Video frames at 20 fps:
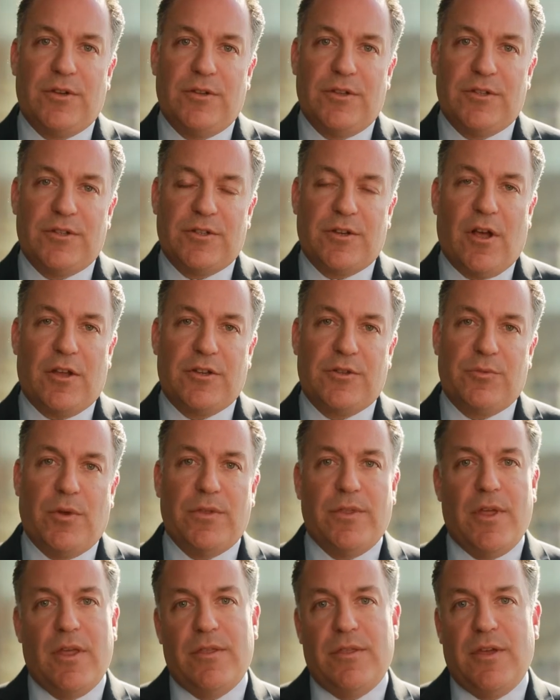to discuss
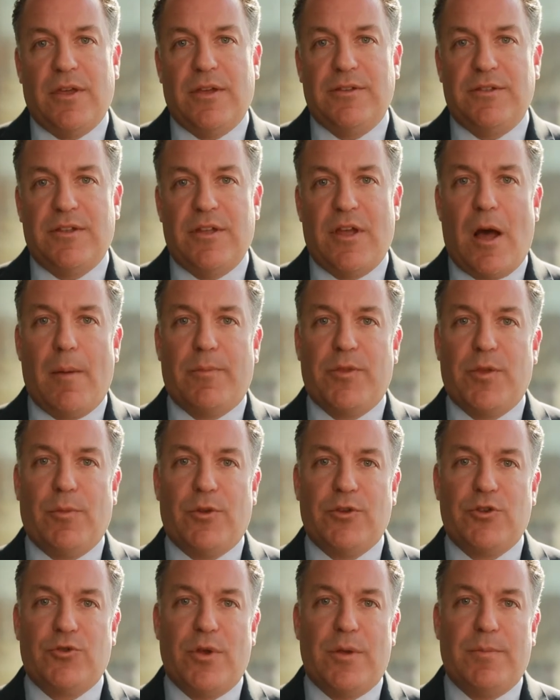what they think is the
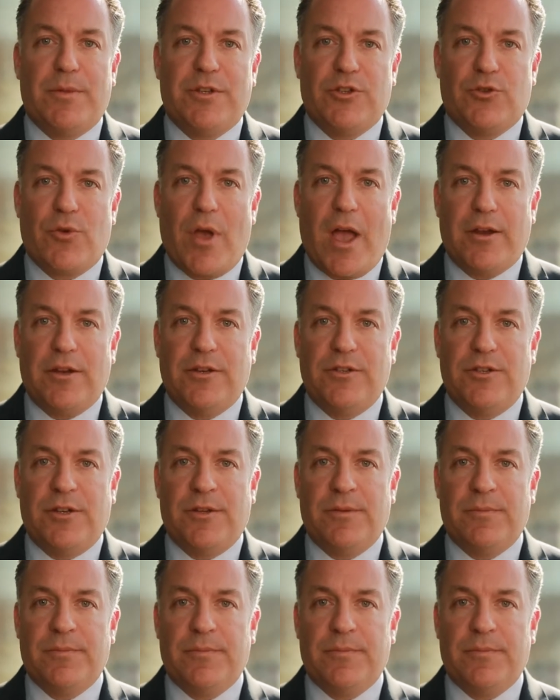optimal treatment strategy.